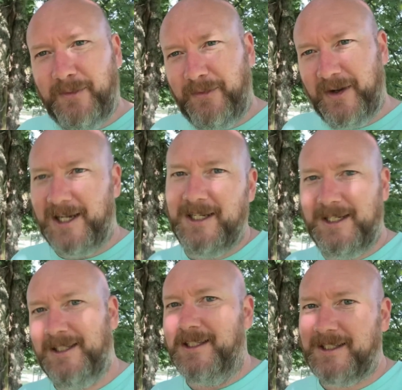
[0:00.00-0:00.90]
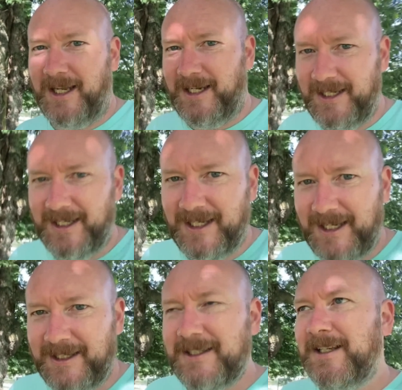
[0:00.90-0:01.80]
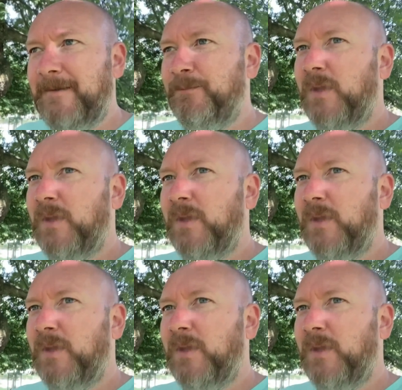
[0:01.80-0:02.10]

friggin' insane it is.